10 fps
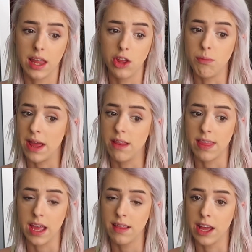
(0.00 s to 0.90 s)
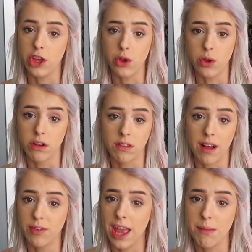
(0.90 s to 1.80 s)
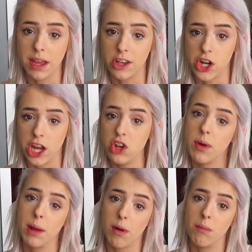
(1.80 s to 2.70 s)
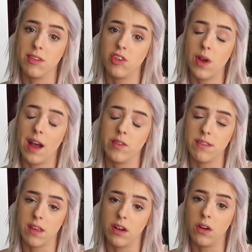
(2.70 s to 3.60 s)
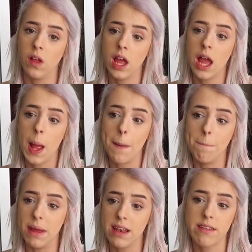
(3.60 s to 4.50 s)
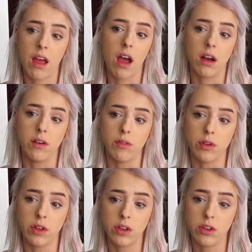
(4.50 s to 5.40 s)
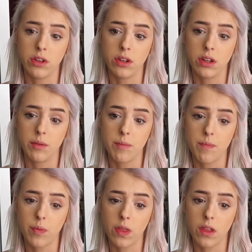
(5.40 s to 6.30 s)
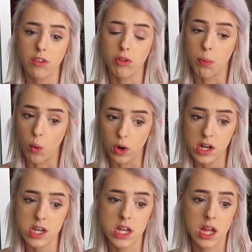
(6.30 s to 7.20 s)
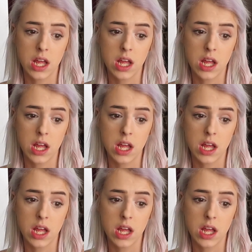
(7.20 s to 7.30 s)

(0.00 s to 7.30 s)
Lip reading: You may think that you yourself can't make a change, but I promise you every single bit of support,